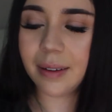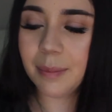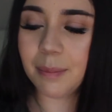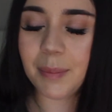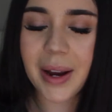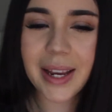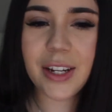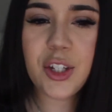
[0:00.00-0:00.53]

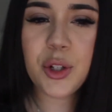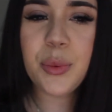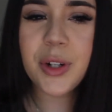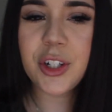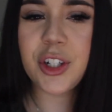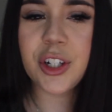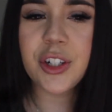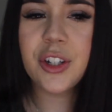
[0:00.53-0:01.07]
my
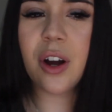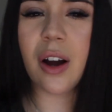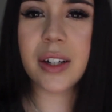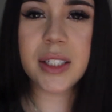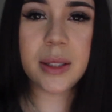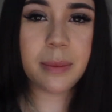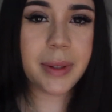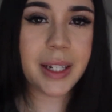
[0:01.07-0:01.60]
intuition
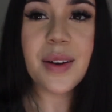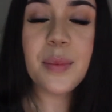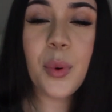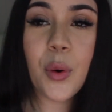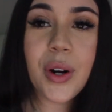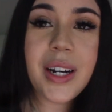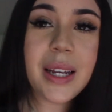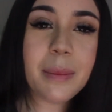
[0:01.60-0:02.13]
talk to me,
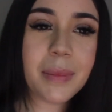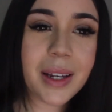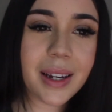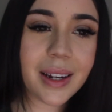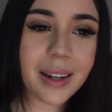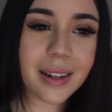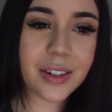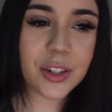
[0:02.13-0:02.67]
pointing
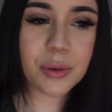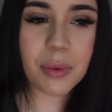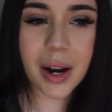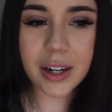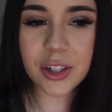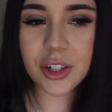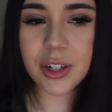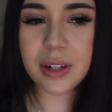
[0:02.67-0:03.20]
me in
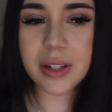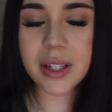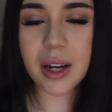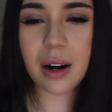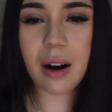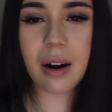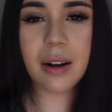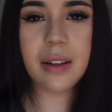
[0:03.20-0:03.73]
directions
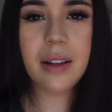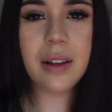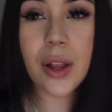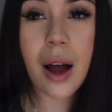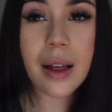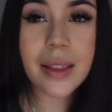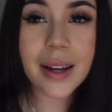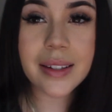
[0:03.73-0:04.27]
that are a
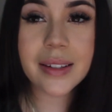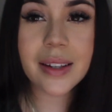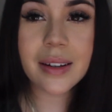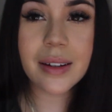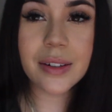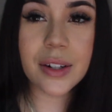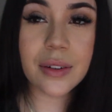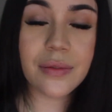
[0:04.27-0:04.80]
lot less
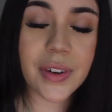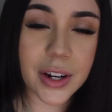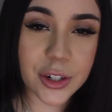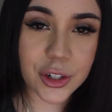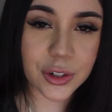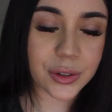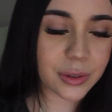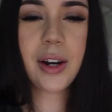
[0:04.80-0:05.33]

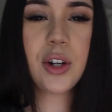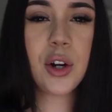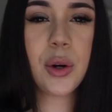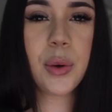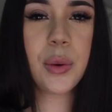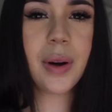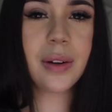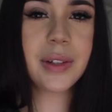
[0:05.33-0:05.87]
unconventional. I
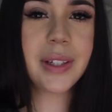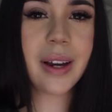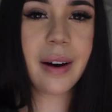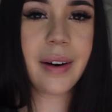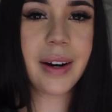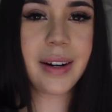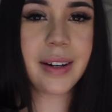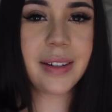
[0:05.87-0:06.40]
know how
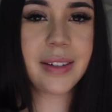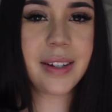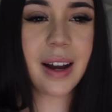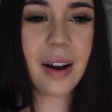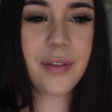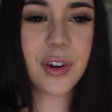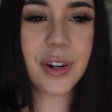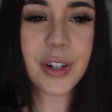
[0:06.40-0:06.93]
scary it is to
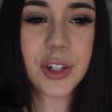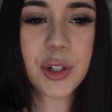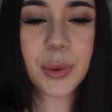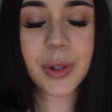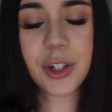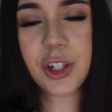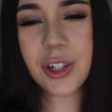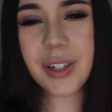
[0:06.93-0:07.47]
have your
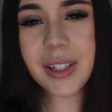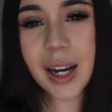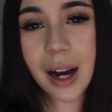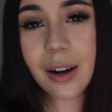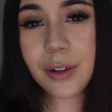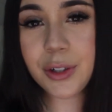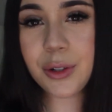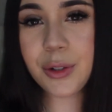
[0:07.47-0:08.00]
intuition
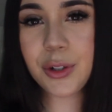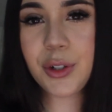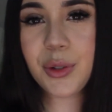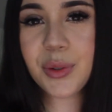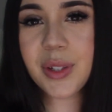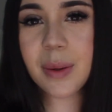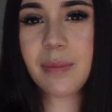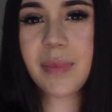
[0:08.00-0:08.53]
tell you to
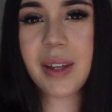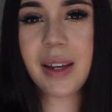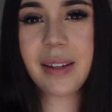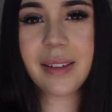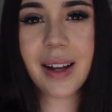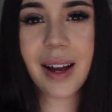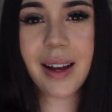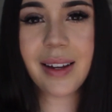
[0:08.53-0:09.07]
do
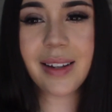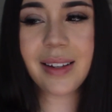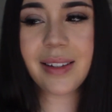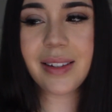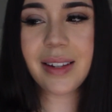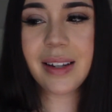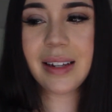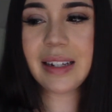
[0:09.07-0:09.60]
something that
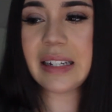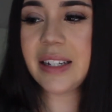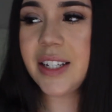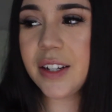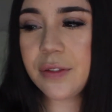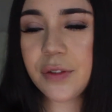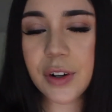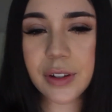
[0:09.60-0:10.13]
is
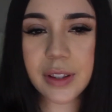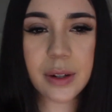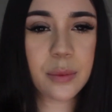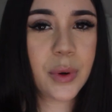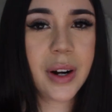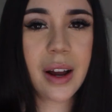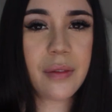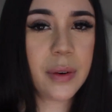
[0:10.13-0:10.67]
different than
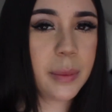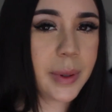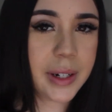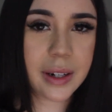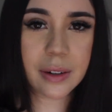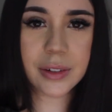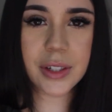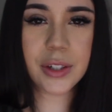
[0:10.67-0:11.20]
what
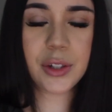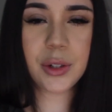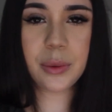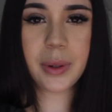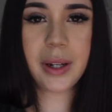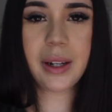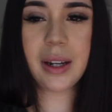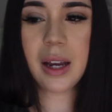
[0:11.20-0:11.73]
everybody else is
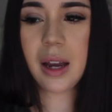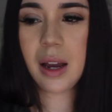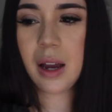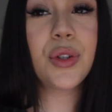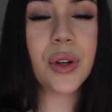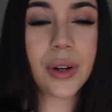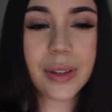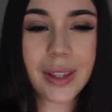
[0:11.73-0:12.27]
doing. You
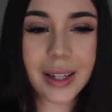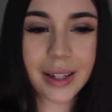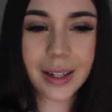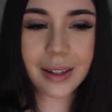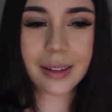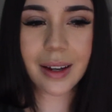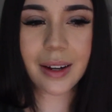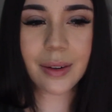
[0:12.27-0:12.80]
start
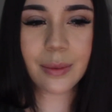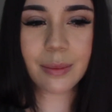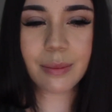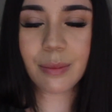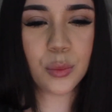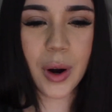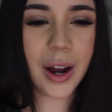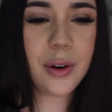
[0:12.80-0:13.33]
thinking like,
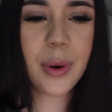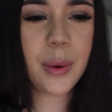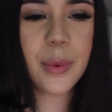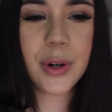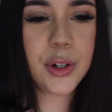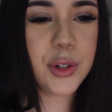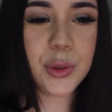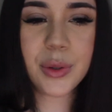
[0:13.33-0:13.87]
why do I
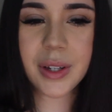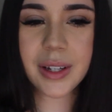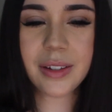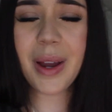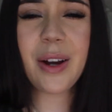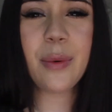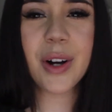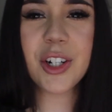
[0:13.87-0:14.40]
want to do this?
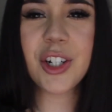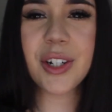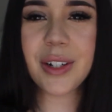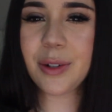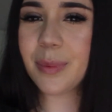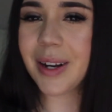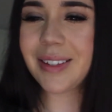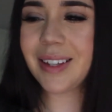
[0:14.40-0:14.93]
You may question
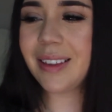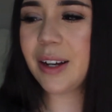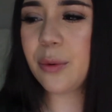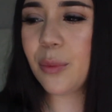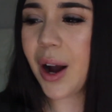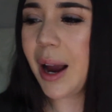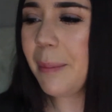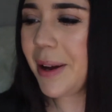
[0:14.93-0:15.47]
it, you might say like,
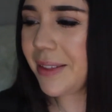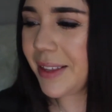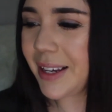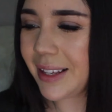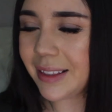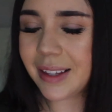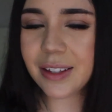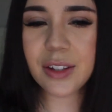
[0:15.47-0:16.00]
why am I
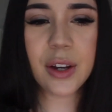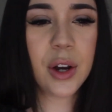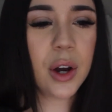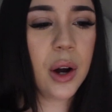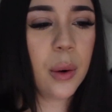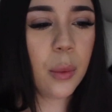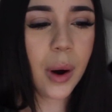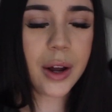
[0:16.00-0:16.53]
thinking this?
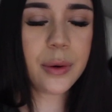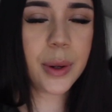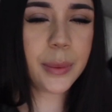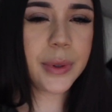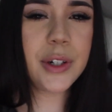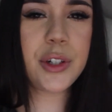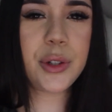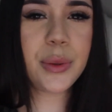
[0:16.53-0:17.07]
Why do I
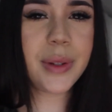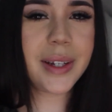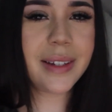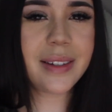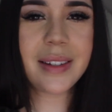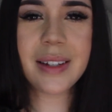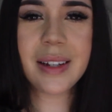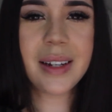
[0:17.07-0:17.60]
want to do
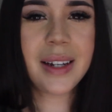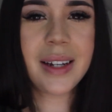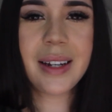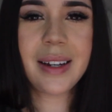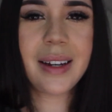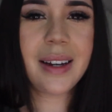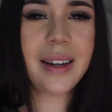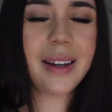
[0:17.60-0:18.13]
this?
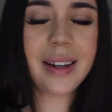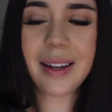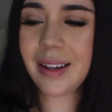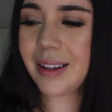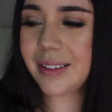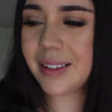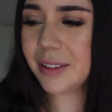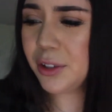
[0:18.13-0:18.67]

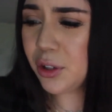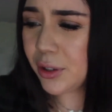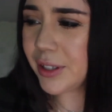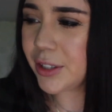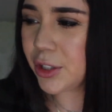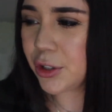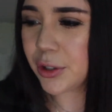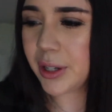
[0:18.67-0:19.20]
It's a little
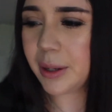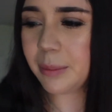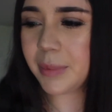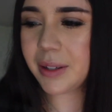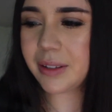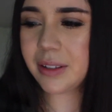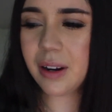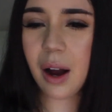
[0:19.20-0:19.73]

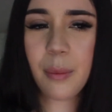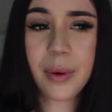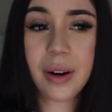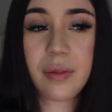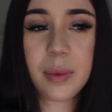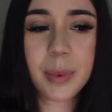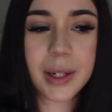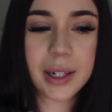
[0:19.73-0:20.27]
extreme. It's not what
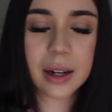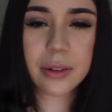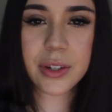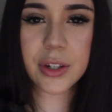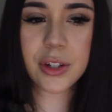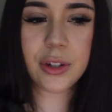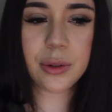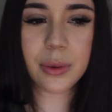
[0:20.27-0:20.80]
everybody
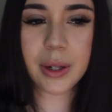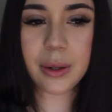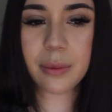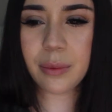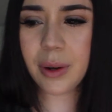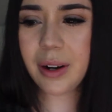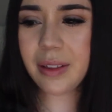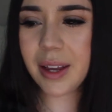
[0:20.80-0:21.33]
else is
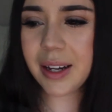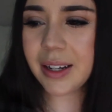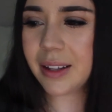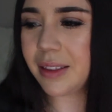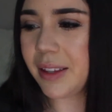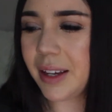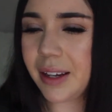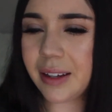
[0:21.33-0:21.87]
doing. What are they going
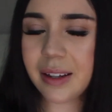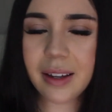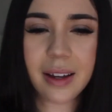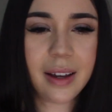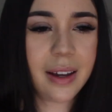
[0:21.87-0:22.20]
to think?